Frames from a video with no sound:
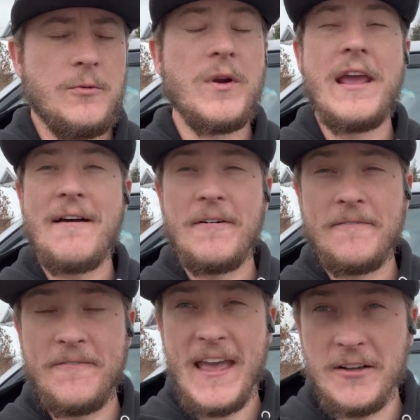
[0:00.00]
When you have a
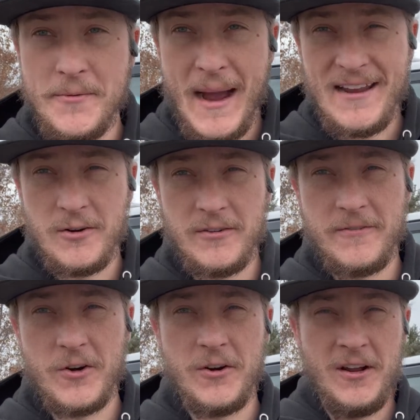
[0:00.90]
failed
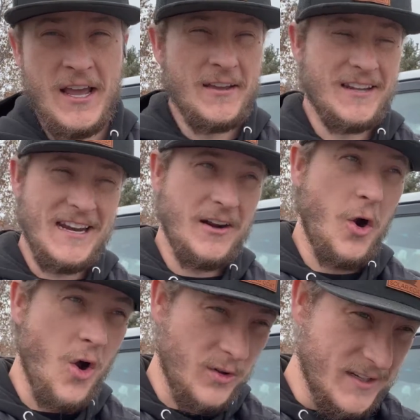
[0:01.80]
microinverter, you need to
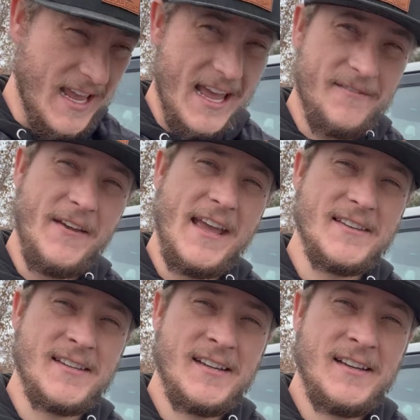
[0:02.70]
call into
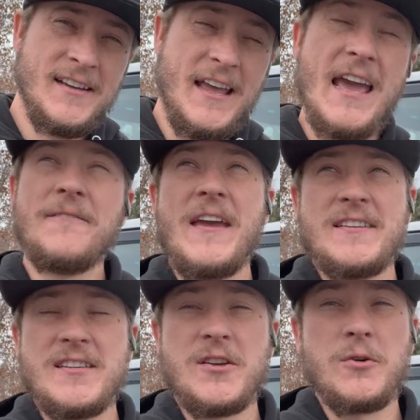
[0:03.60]
Enphase. Enphase
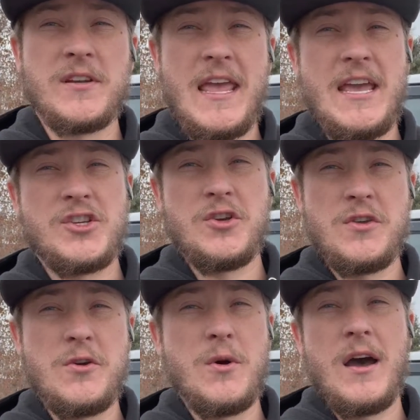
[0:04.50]
is going to issue
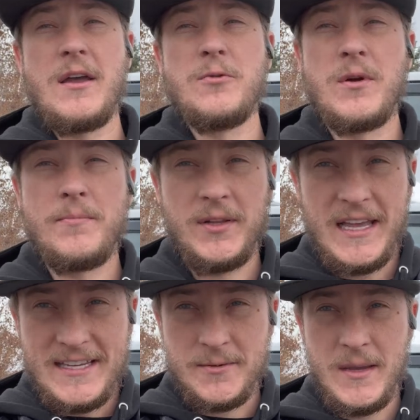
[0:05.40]
you a
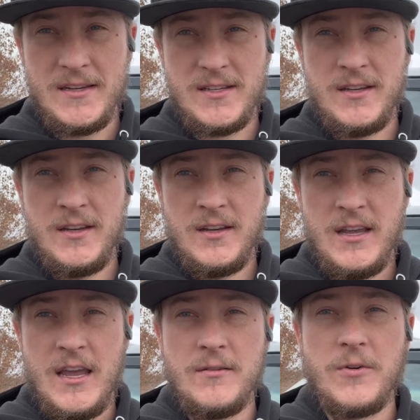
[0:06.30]
replacement
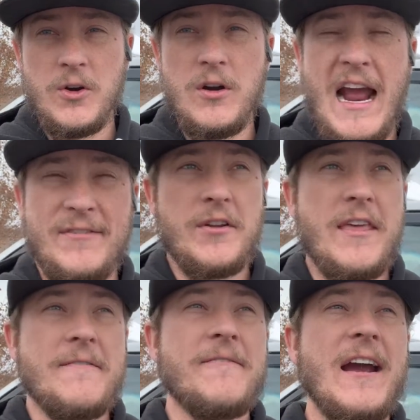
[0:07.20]
inverter after
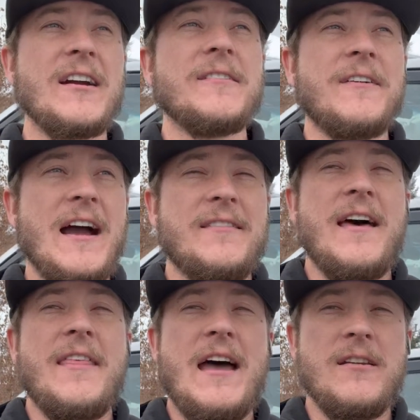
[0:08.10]
they verified
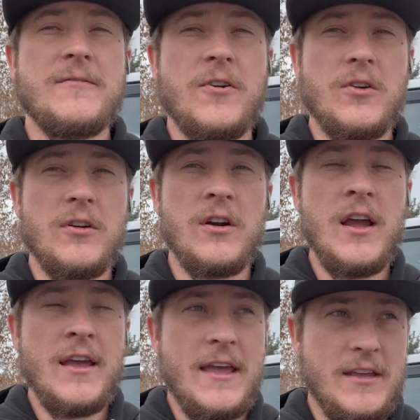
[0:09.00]
that that inverter
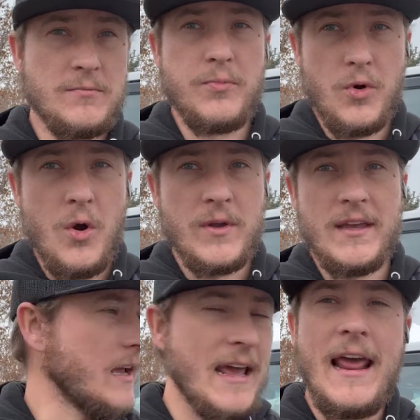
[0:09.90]
is
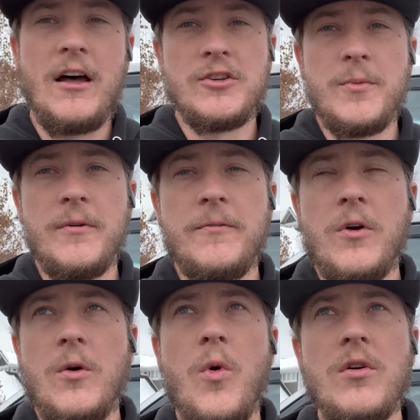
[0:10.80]
broken and eligible
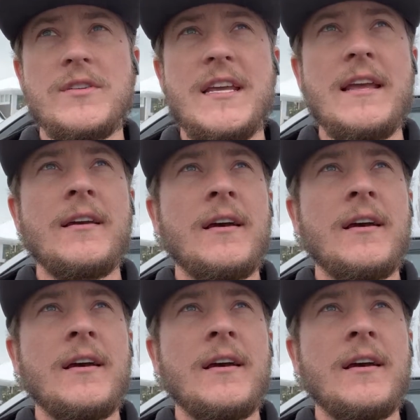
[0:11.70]
for a warranty.